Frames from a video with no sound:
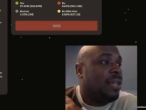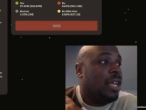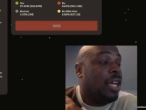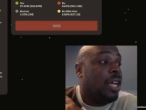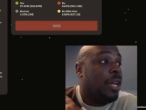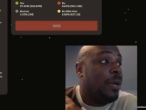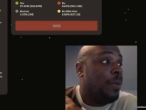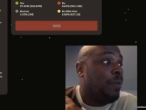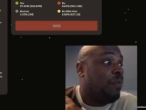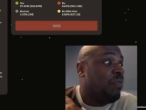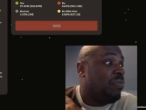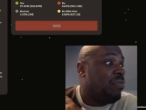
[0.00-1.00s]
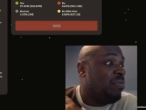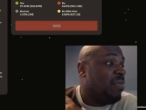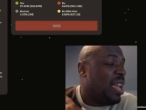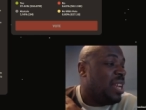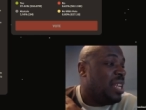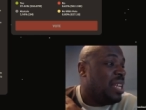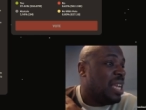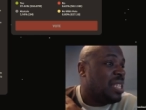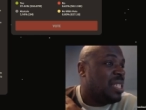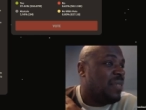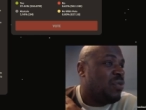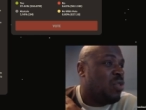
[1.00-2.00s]
Um, any
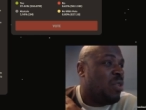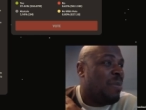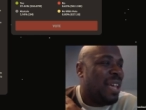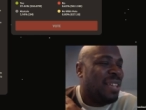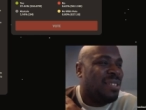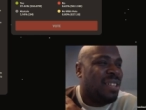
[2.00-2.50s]
negative drawbacks?